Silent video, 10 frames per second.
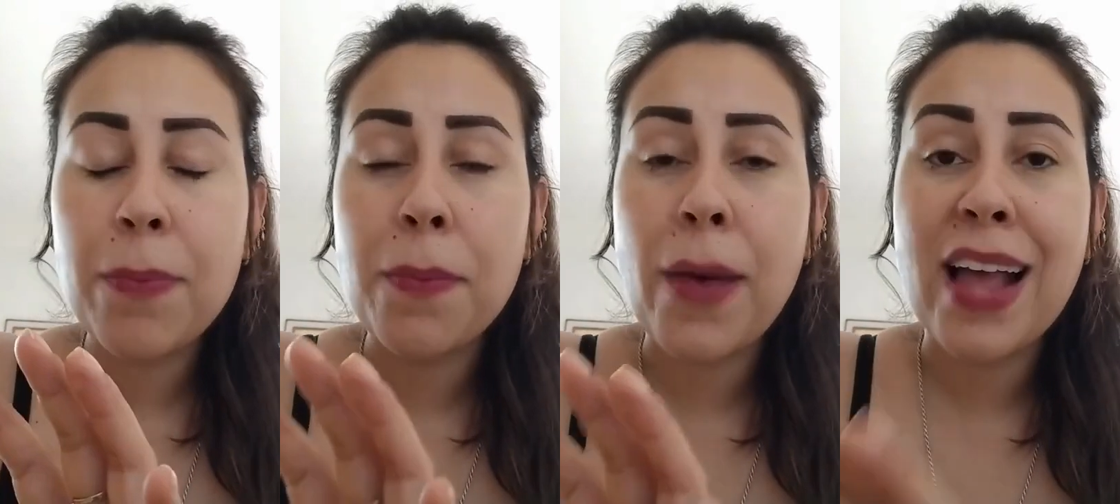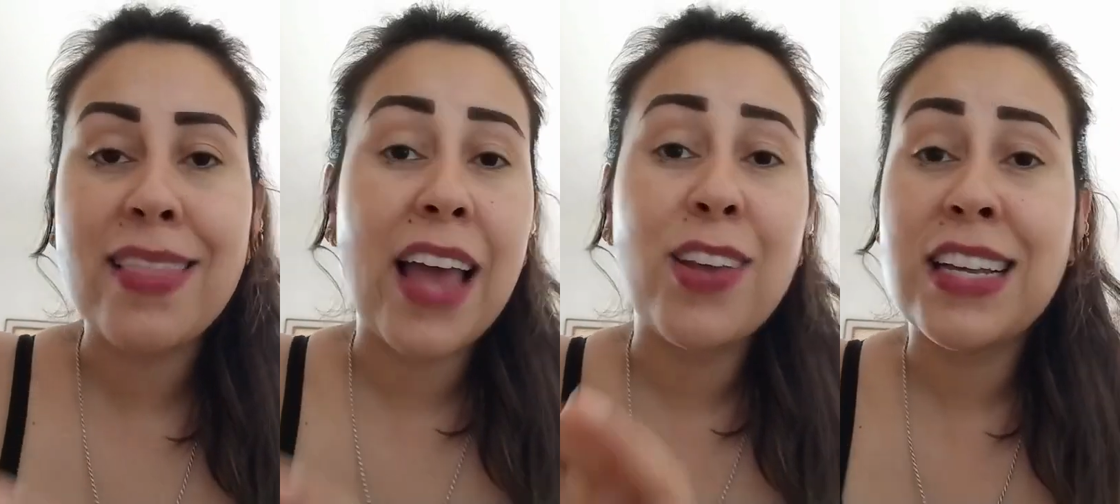keep in mind
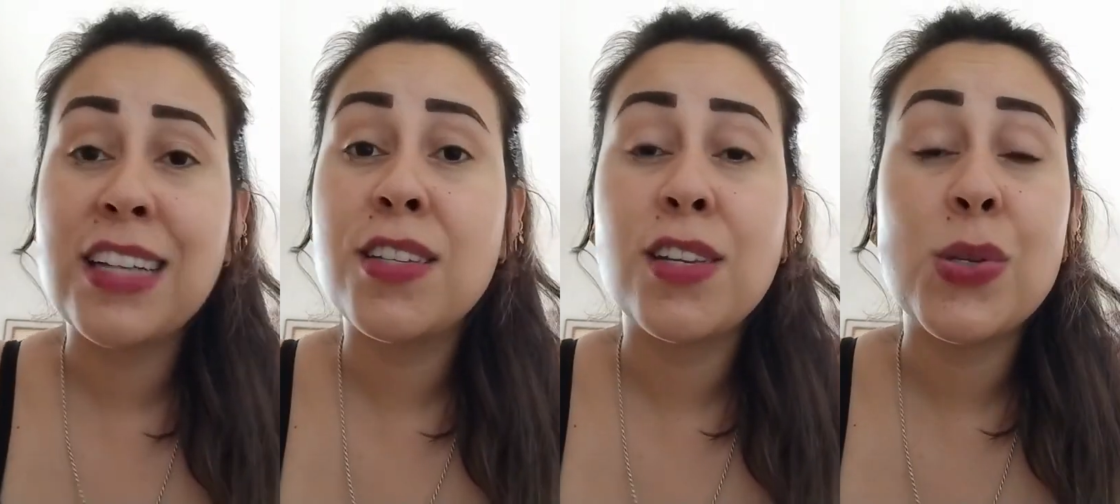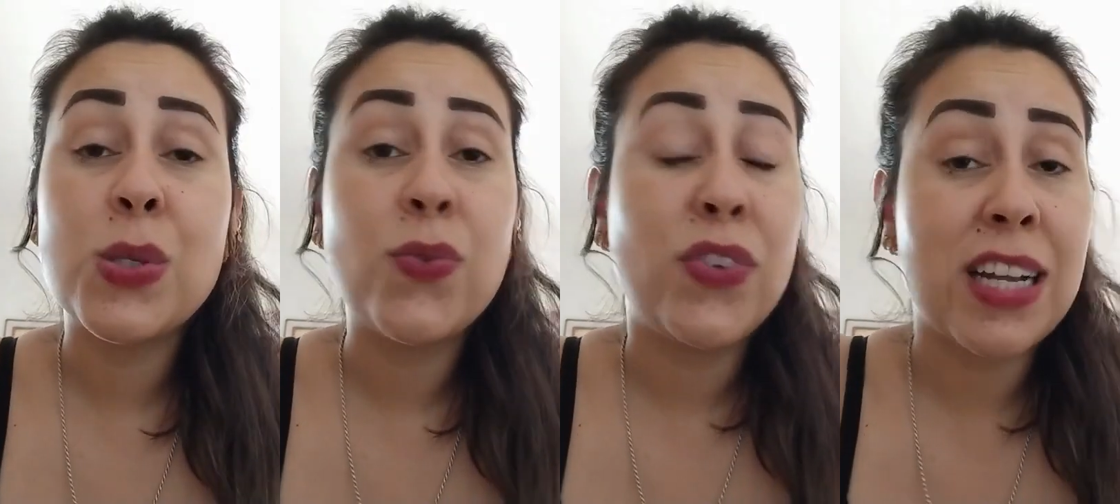that you need to
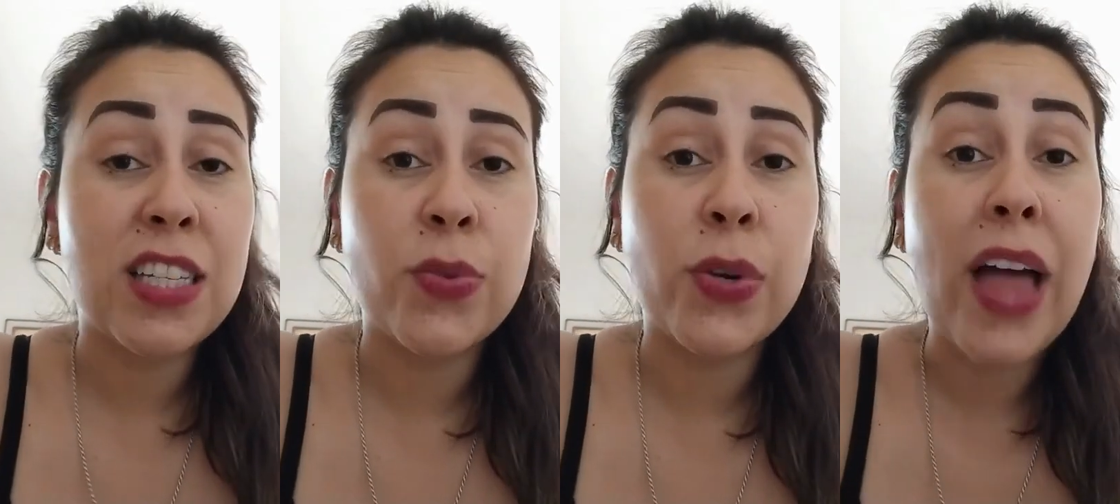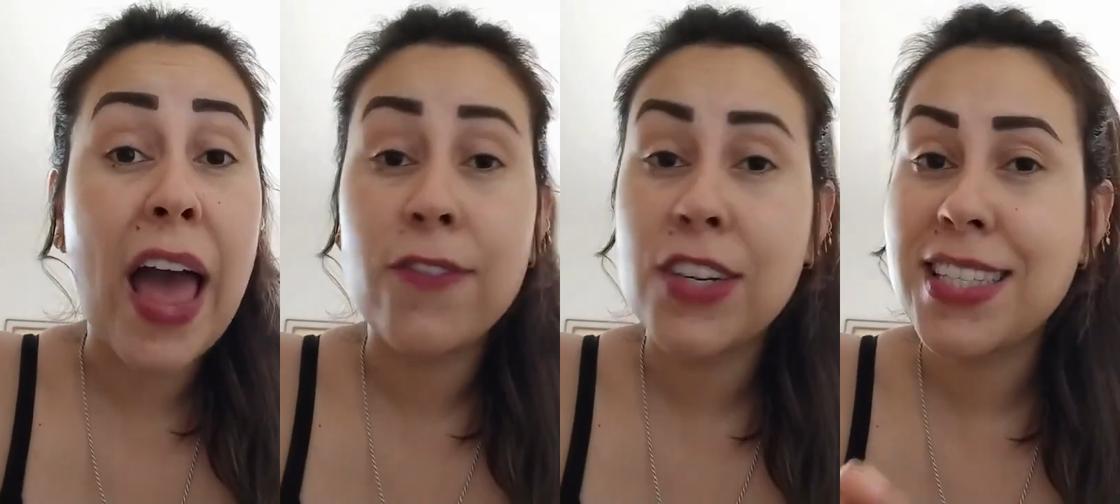use Flexorol
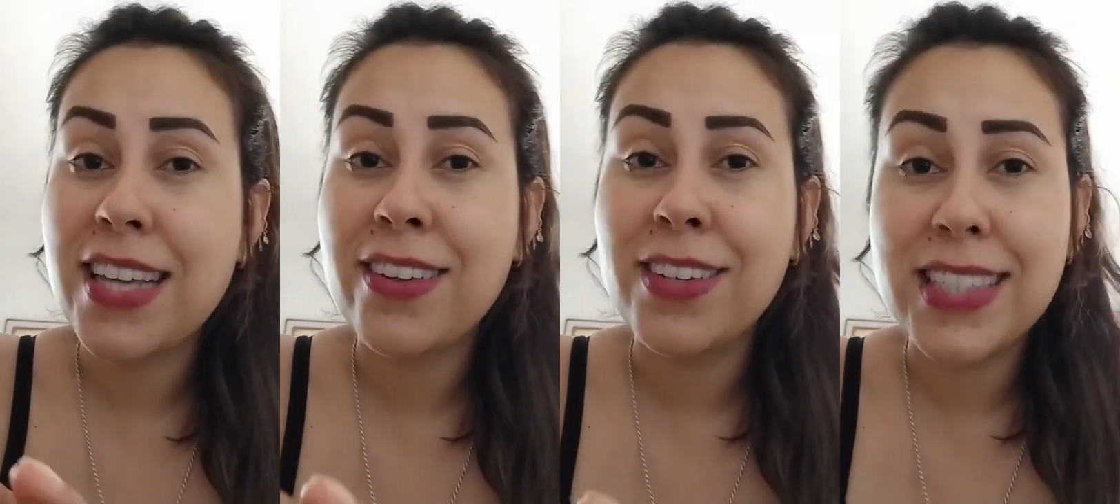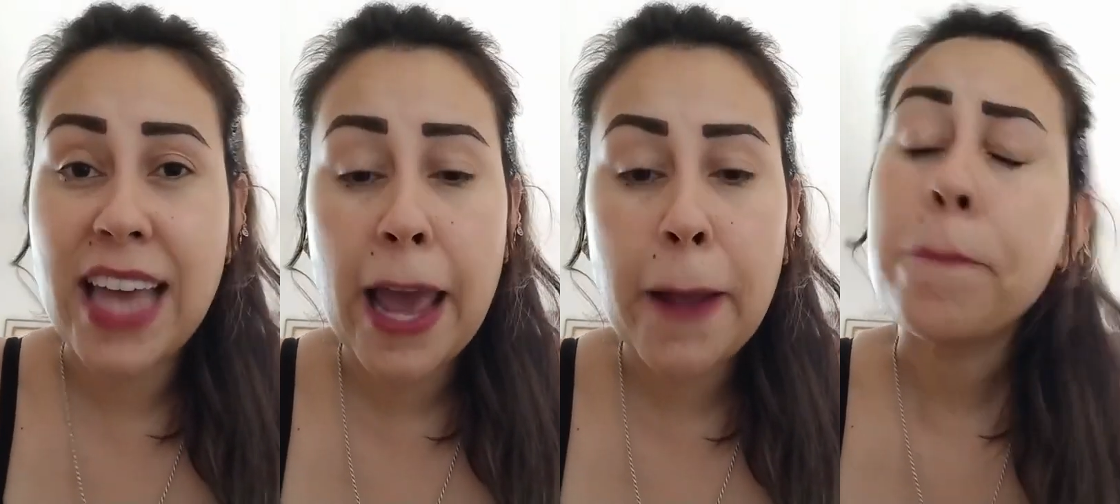every single
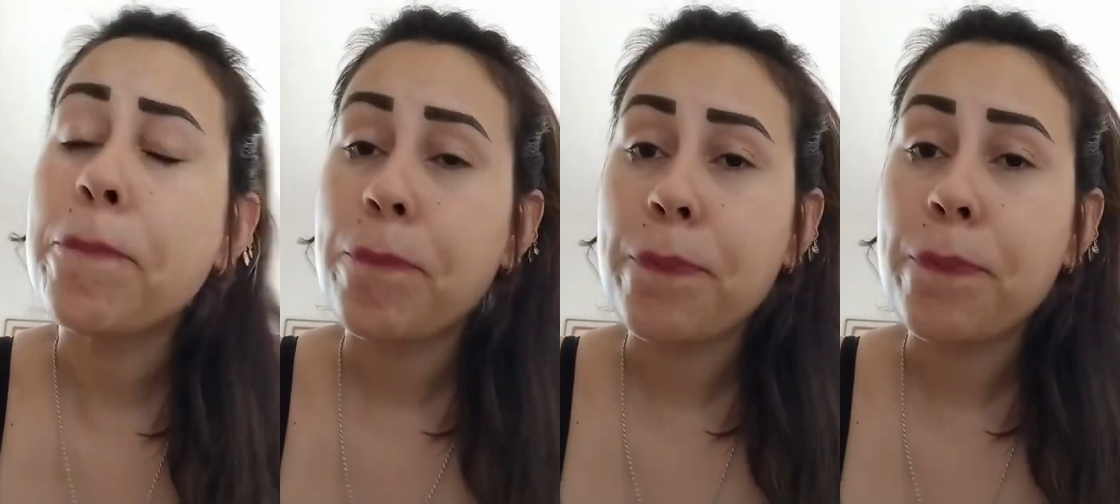day